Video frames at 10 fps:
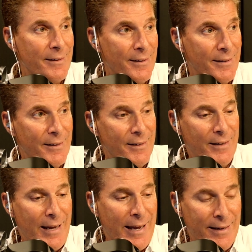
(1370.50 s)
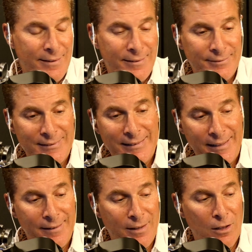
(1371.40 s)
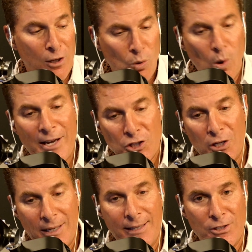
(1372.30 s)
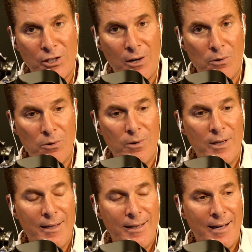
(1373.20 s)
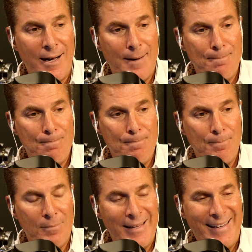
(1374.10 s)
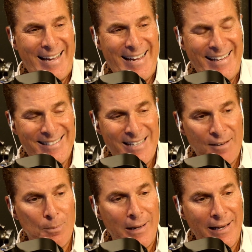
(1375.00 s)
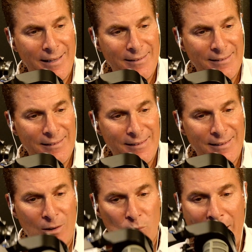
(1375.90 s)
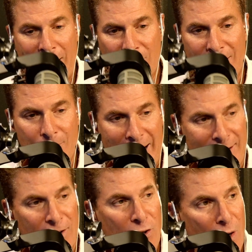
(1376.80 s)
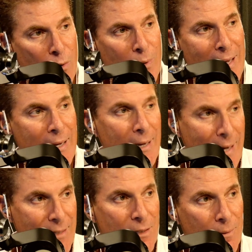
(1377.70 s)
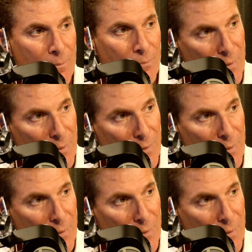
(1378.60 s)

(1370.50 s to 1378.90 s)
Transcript: Right. And yeah, the question is though, I guess everybody around him had to know that he had some